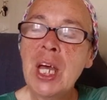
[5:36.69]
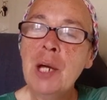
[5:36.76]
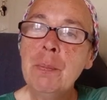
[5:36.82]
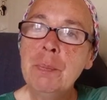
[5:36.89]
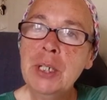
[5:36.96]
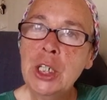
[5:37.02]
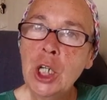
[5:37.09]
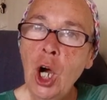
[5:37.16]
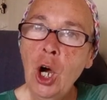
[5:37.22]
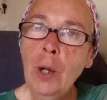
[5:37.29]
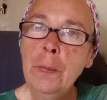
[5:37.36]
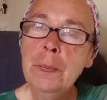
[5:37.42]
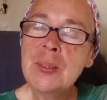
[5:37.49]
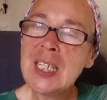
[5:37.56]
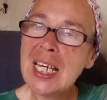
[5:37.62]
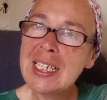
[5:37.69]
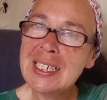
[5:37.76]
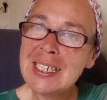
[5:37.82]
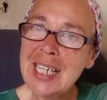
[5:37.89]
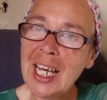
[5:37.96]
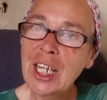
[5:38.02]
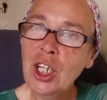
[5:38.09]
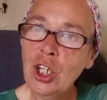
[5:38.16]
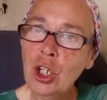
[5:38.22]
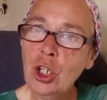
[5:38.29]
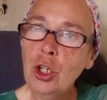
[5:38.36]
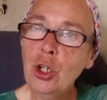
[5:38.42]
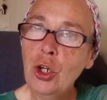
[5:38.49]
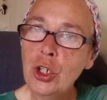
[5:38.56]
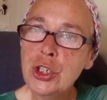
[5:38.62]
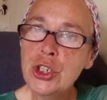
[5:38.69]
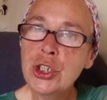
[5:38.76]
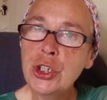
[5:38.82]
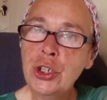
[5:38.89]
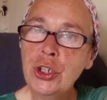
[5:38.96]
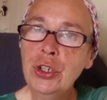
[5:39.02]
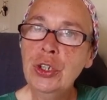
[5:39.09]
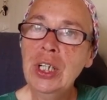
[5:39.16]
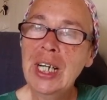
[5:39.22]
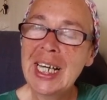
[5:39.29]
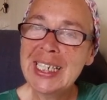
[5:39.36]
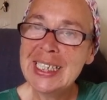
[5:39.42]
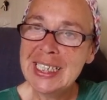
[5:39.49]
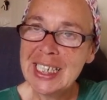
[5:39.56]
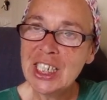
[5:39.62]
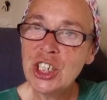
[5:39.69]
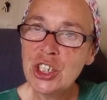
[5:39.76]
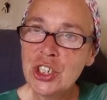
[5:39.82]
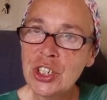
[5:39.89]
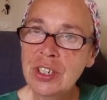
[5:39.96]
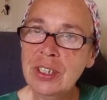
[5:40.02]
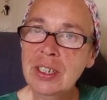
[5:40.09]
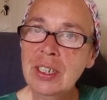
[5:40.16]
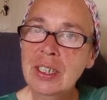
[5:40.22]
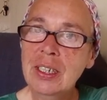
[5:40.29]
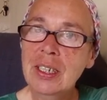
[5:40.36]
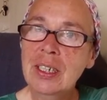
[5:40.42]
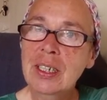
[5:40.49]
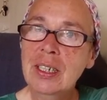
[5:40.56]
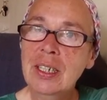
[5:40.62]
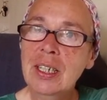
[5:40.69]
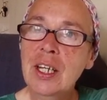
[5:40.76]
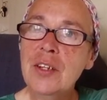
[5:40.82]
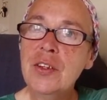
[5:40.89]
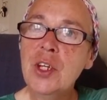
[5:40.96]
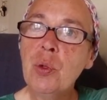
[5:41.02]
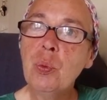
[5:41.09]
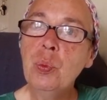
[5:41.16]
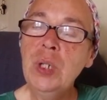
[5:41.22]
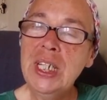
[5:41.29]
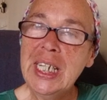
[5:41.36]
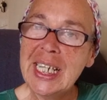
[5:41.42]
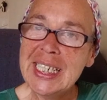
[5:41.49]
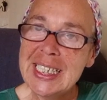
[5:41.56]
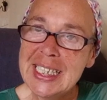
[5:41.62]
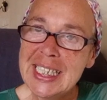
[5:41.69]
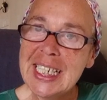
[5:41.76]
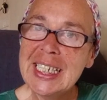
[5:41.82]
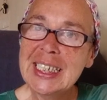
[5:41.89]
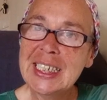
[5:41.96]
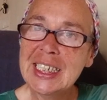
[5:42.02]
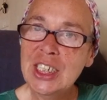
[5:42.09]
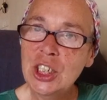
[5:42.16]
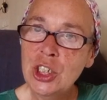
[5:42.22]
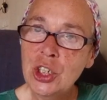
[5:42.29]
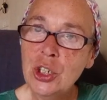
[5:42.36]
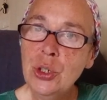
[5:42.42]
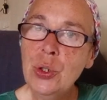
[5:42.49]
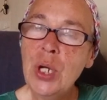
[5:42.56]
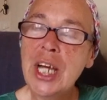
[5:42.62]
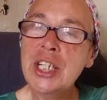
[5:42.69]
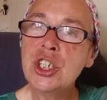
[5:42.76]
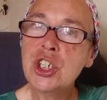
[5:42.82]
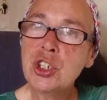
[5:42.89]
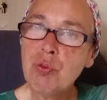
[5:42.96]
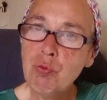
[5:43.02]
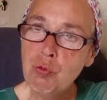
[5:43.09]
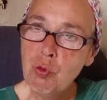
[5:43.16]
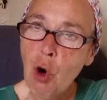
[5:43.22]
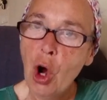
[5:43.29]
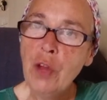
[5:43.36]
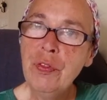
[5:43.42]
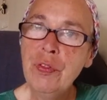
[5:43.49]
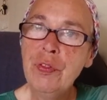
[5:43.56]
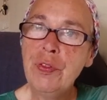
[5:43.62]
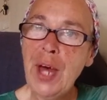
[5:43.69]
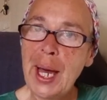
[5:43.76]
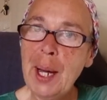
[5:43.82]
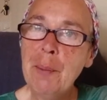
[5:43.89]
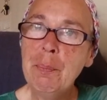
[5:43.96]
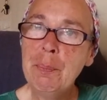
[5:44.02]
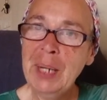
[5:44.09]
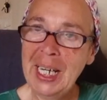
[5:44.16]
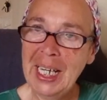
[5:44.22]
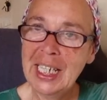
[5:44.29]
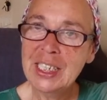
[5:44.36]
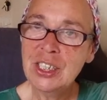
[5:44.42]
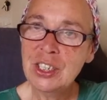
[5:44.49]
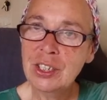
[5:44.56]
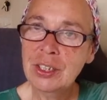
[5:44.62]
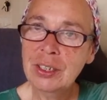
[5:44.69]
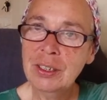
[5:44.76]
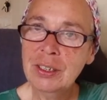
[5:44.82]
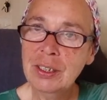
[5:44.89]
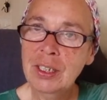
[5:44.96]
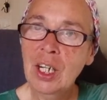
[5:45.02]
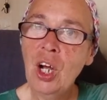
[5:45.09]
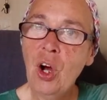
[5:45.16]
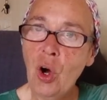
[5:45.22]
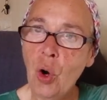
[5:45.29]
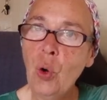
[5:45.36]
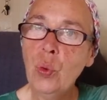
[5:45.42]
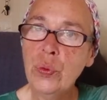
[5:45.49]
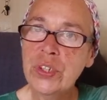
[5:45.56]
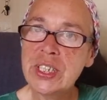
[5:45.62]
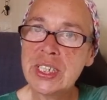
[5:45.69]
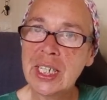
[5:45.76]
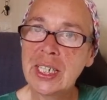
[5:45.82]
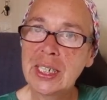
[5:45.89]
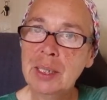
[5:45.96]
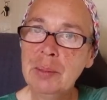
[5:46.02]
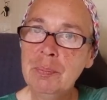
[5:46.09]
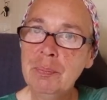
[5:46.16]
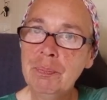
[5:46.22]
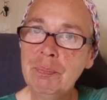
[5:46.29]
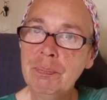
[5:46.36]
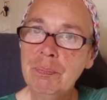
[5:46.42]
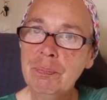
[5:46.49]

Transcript: It becomes a psychological addiction that we get addicted to and just run that pattern all the time.